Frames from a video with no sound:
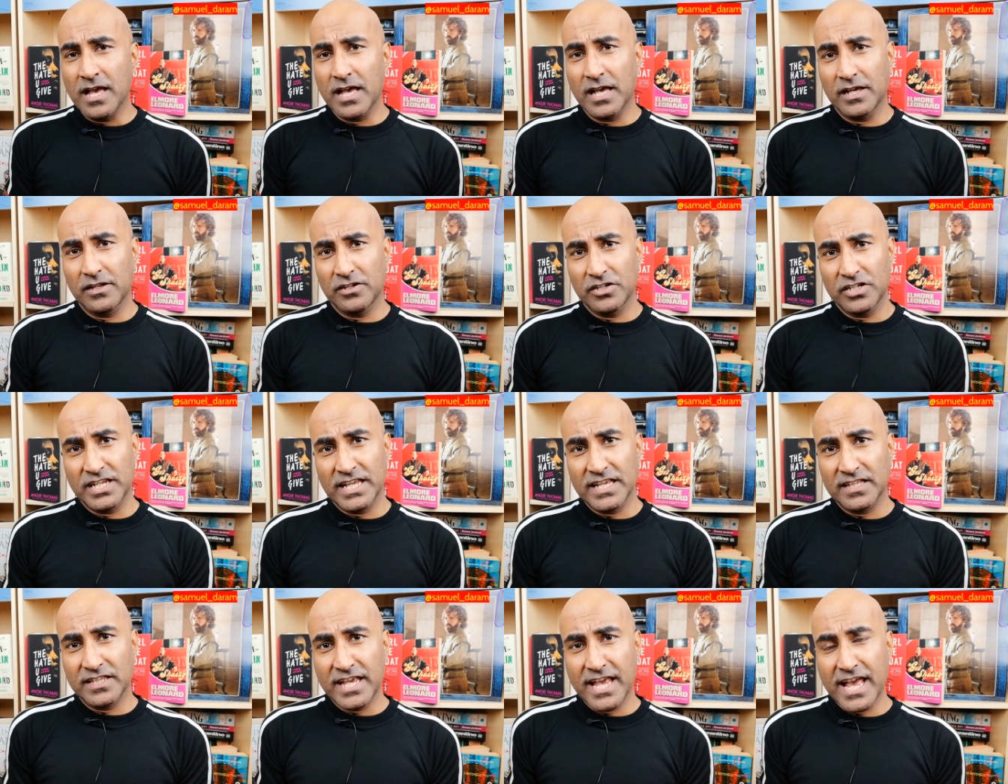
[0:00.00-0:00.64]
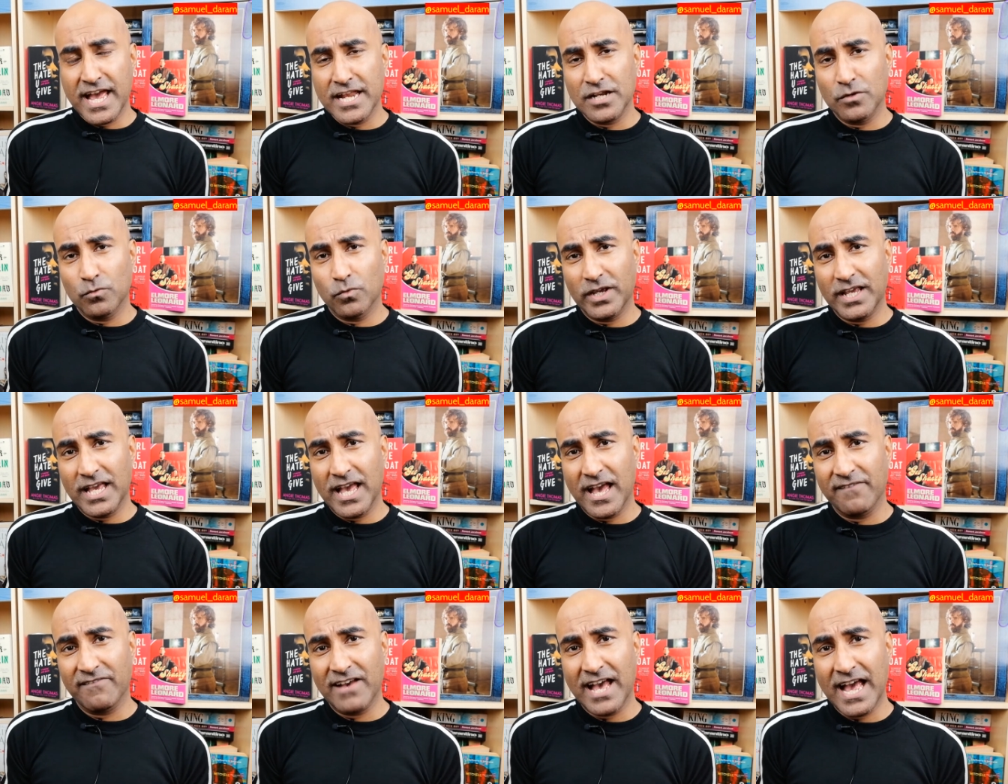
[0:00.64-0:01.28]
near the end we
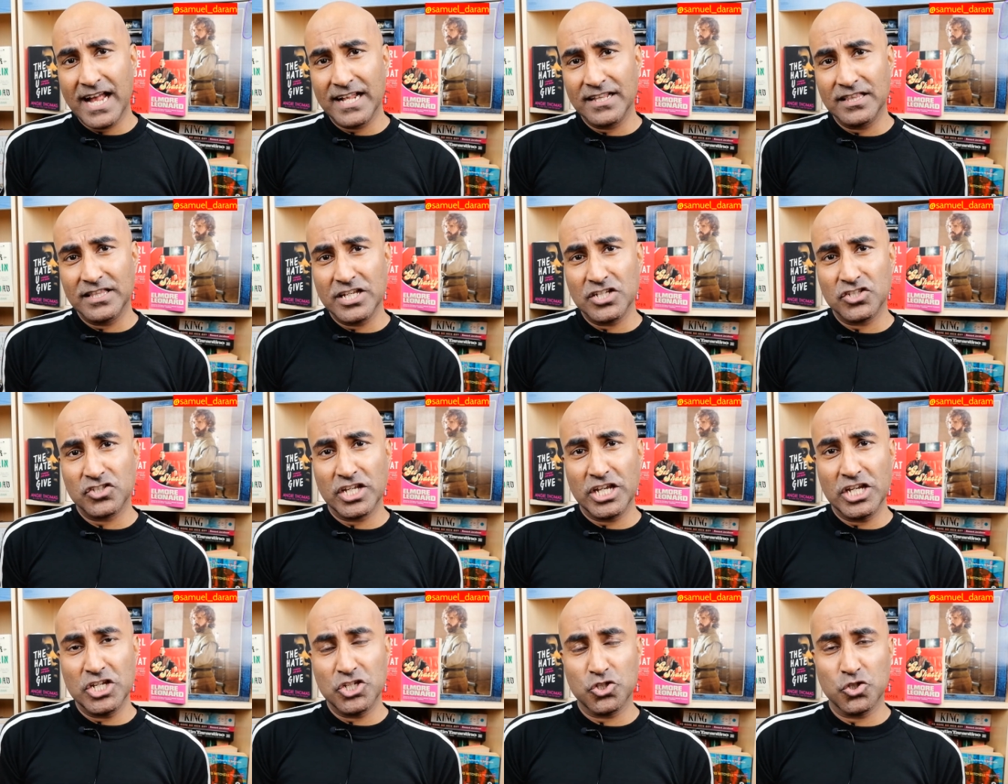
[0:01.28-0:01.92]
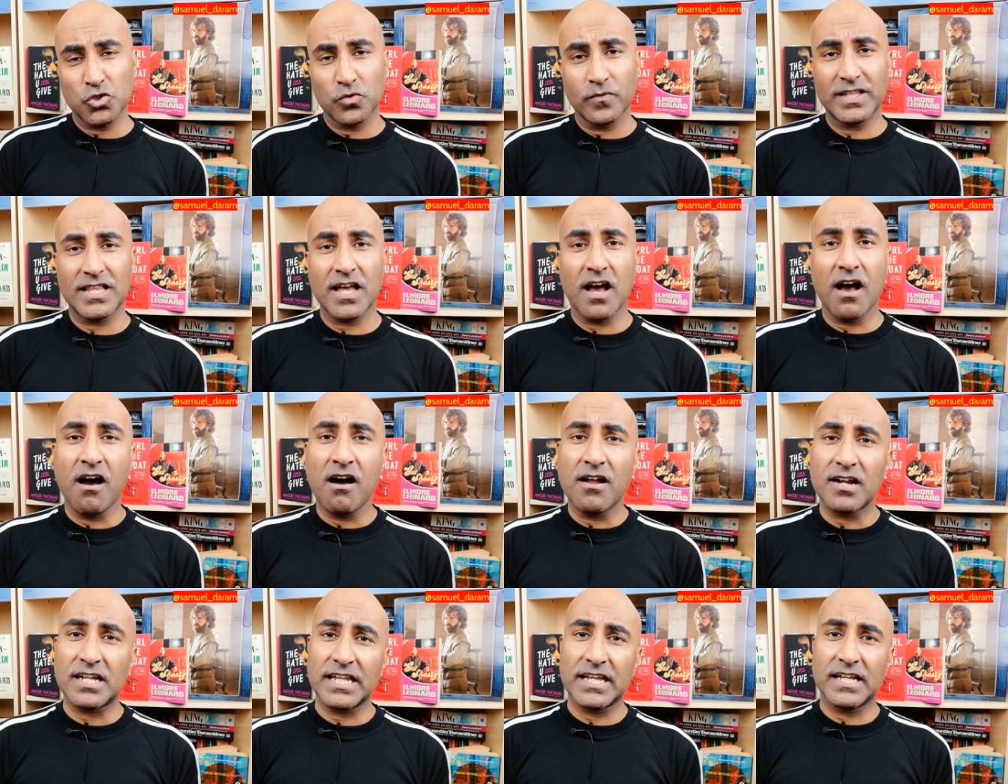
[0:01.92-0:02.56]
have had this issue with
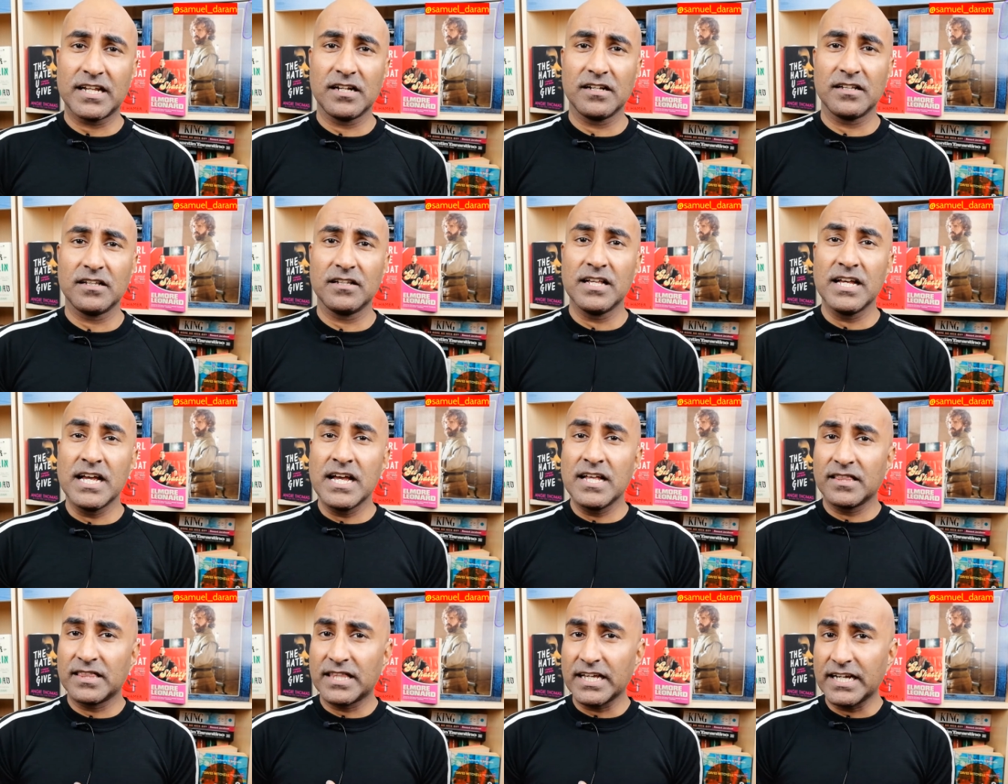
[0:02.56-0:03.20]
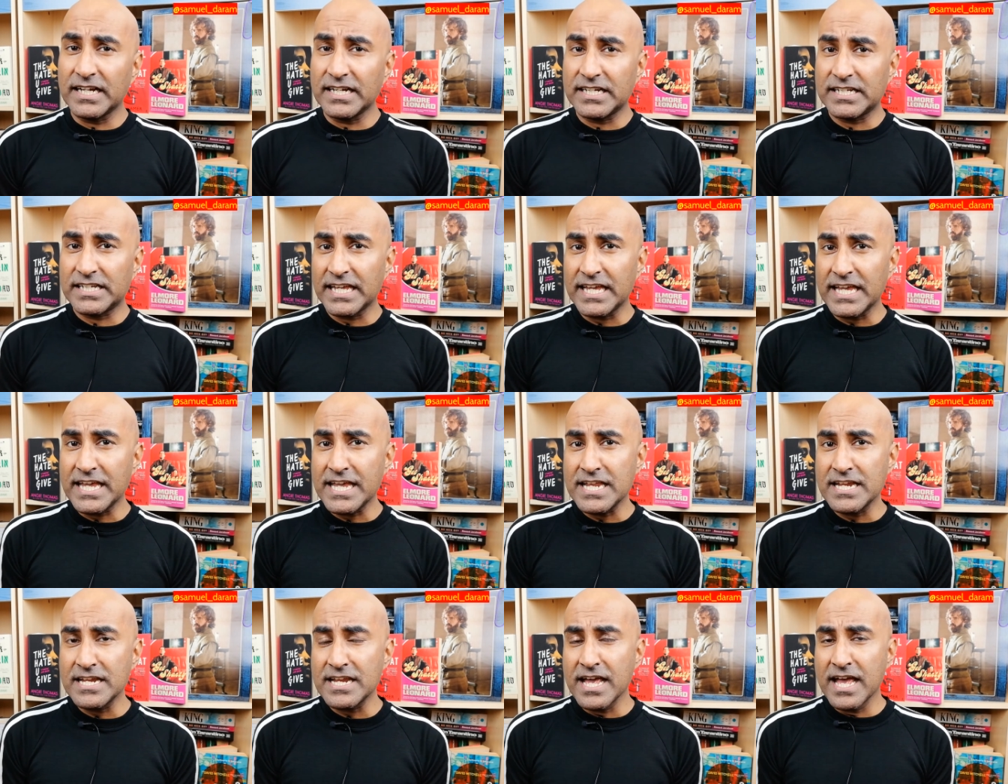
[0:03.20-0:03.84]
Article
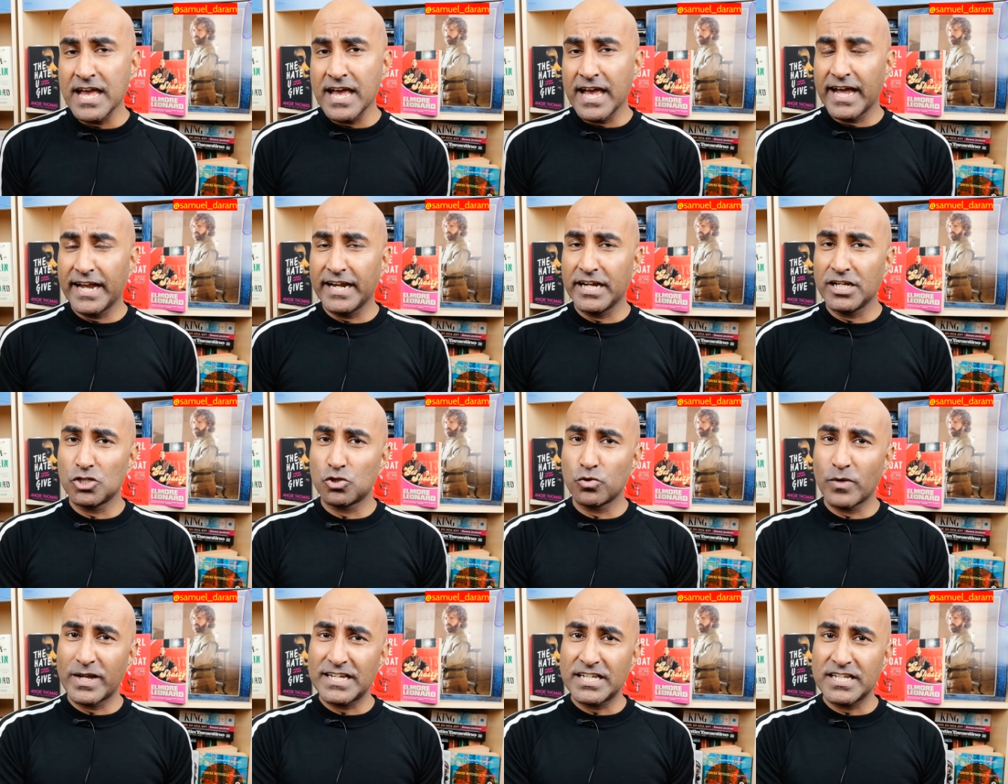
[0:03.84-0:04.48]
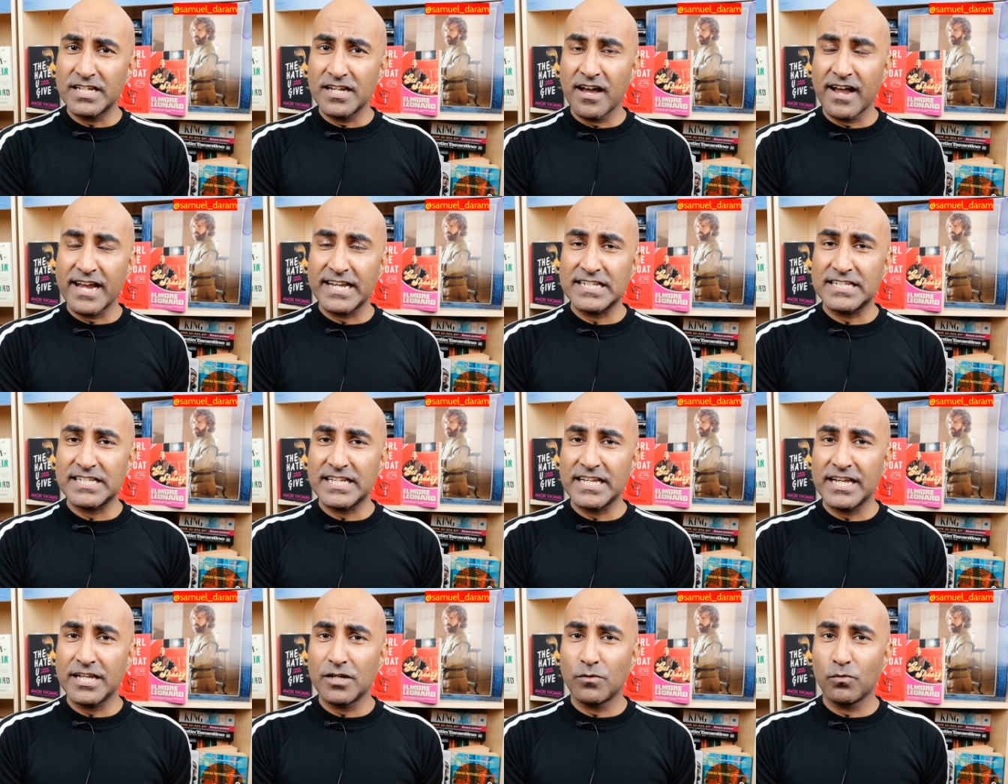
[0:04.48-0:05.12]
13, and in
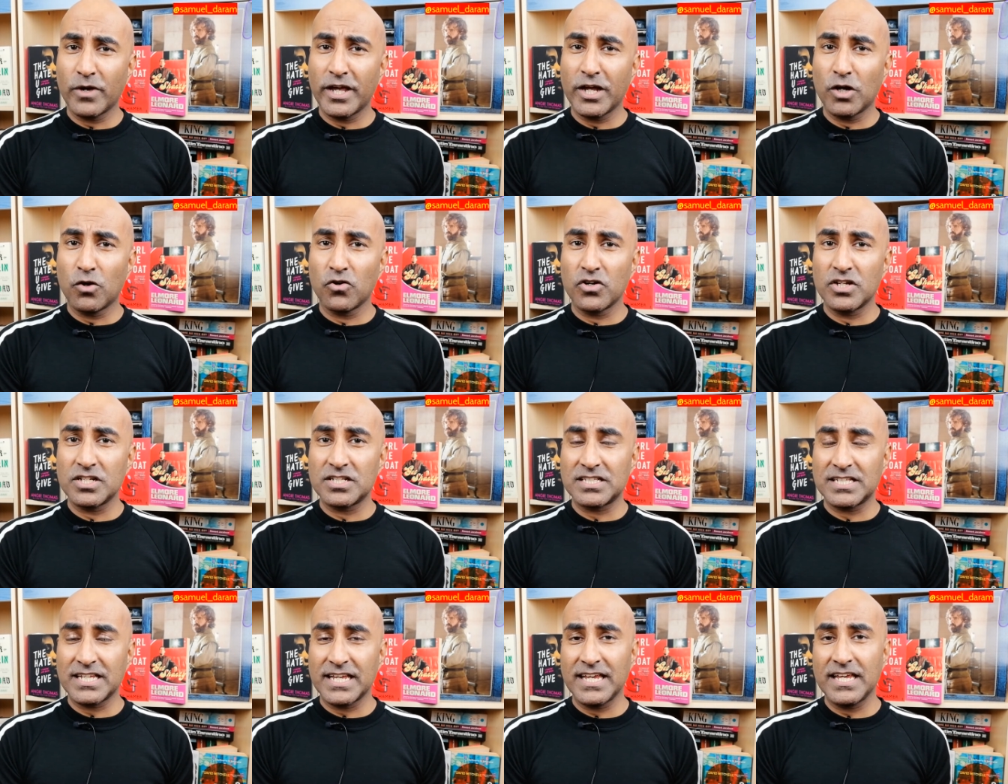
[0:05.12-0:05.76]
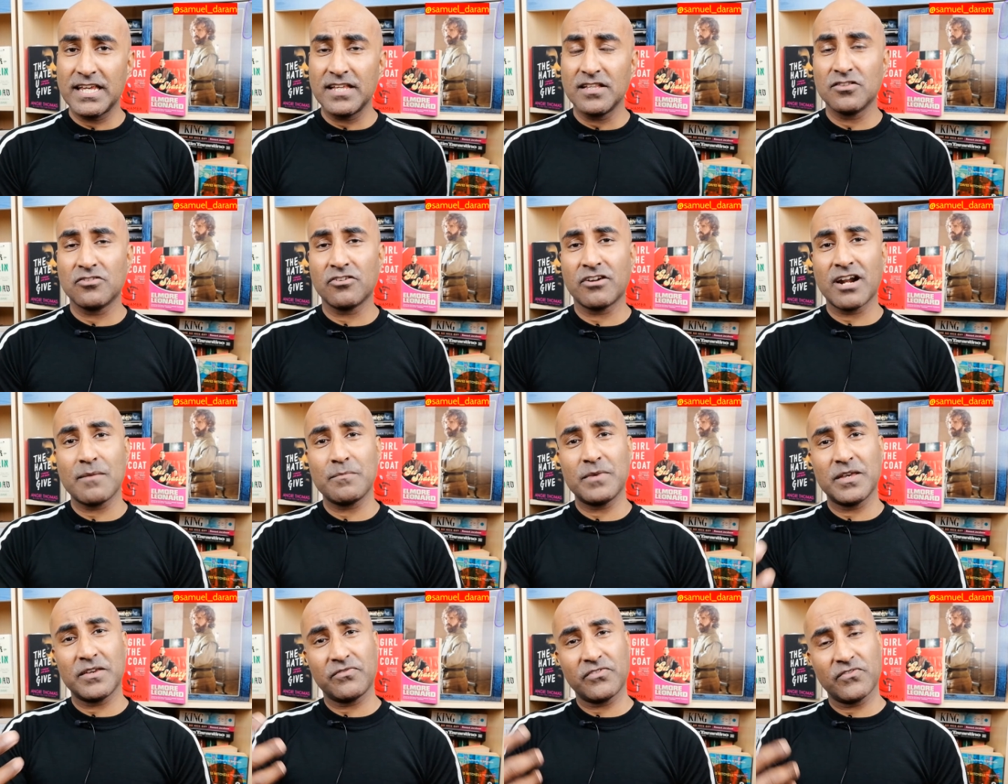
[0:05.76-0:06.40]
2019 we're going to see the
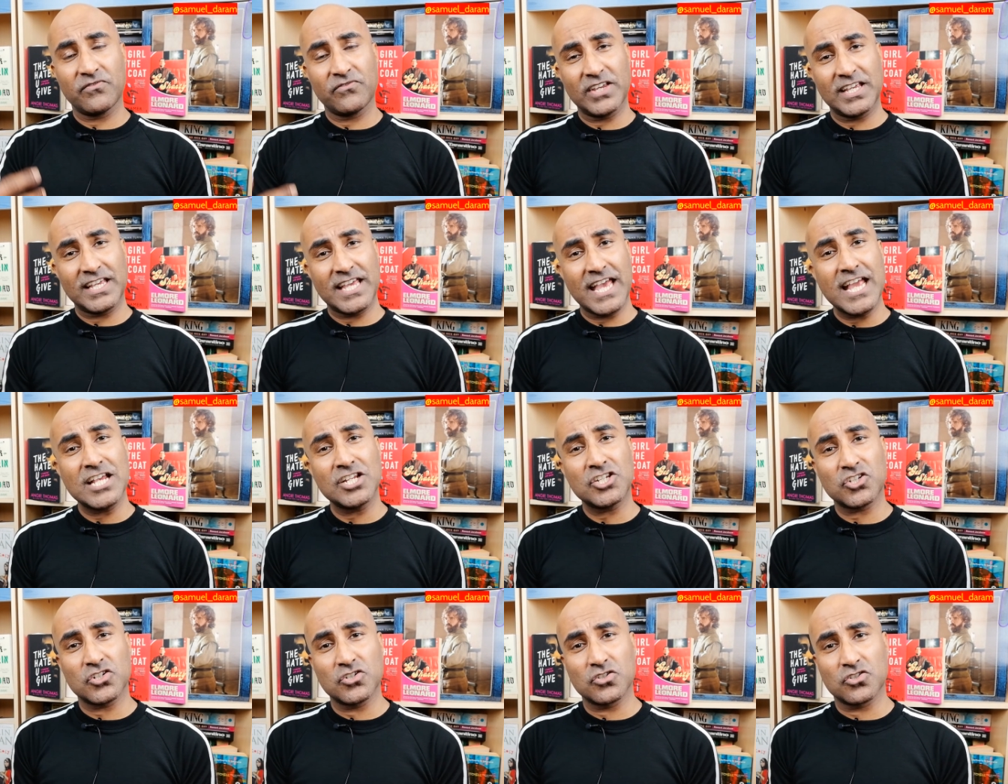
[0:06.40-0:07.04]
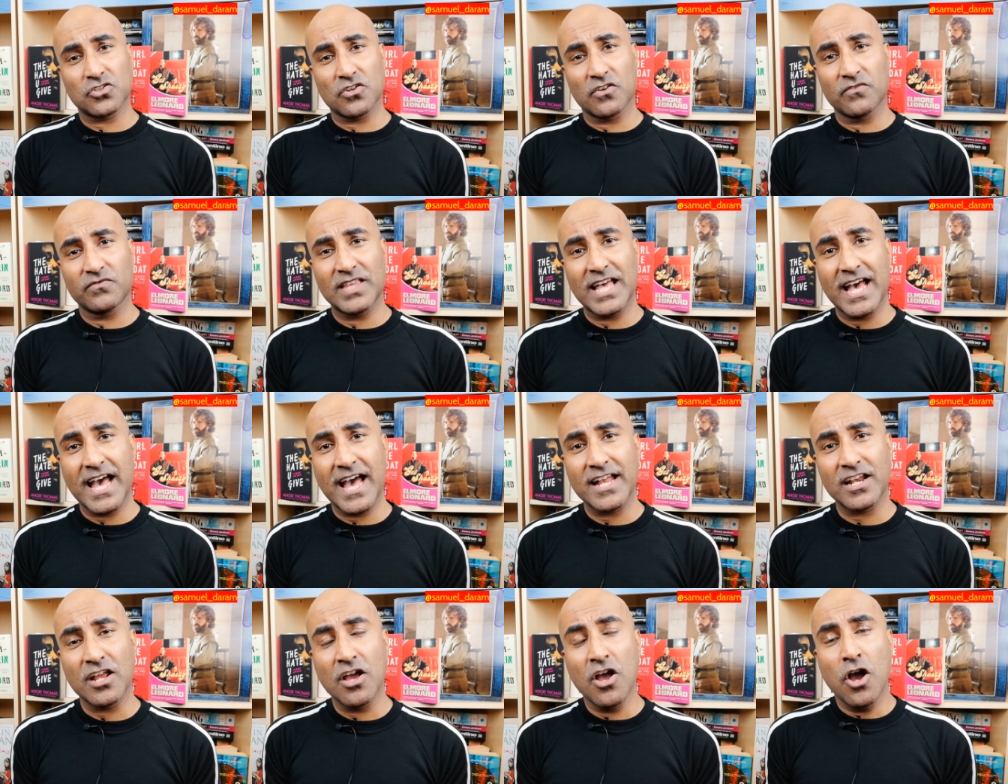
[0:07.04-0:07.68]
ramifications of
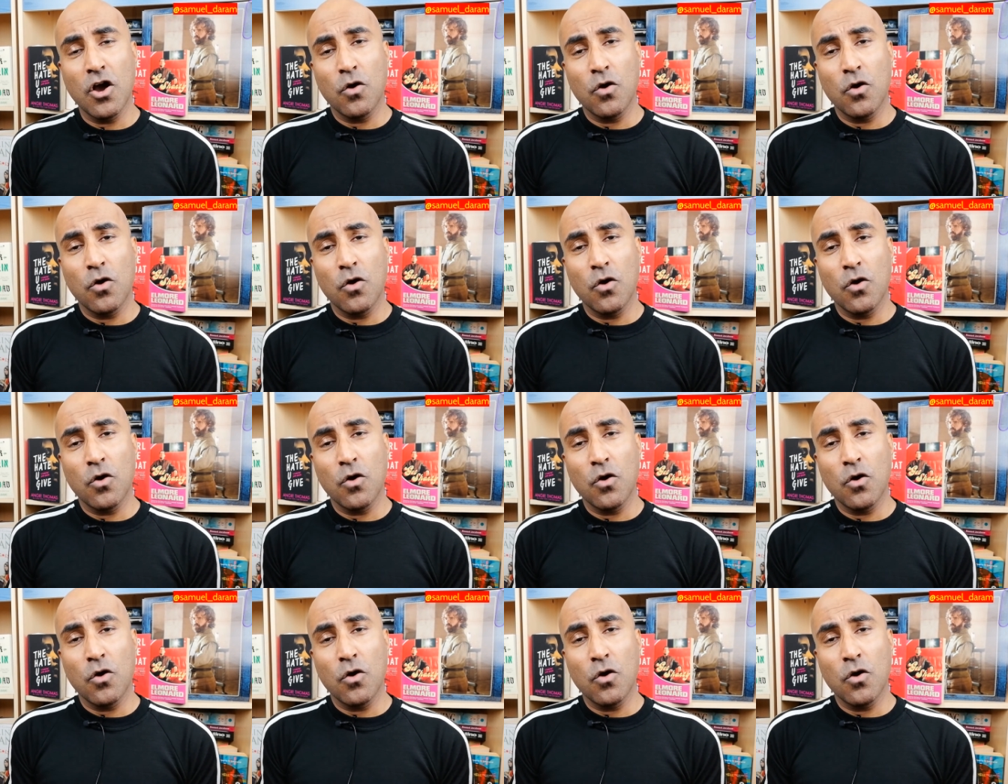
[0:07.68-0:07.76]
that.